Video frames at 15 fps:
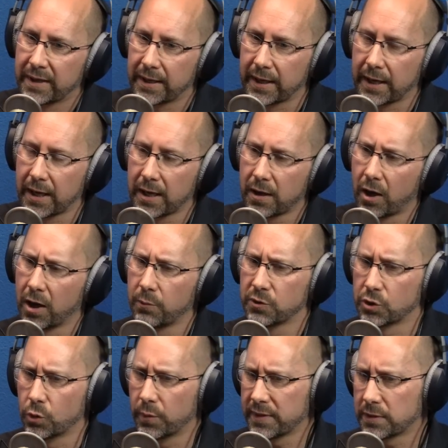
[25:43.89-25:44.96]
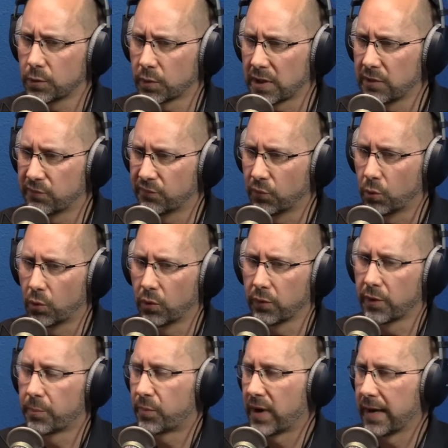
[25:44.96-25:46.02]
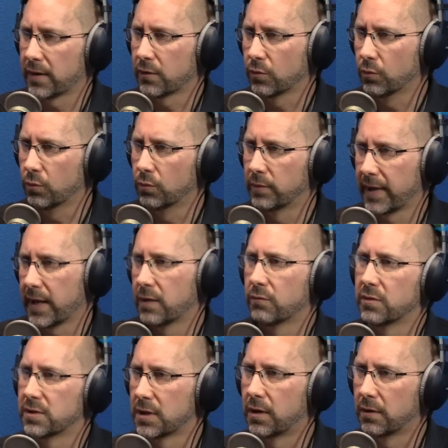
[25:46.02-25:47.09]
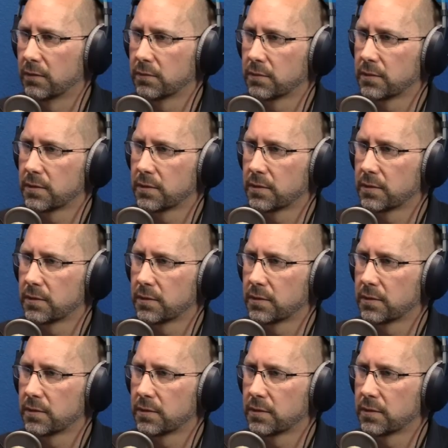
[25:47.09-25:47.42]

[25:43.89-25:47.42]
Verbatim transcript: uh, I was always looking for the practical end result.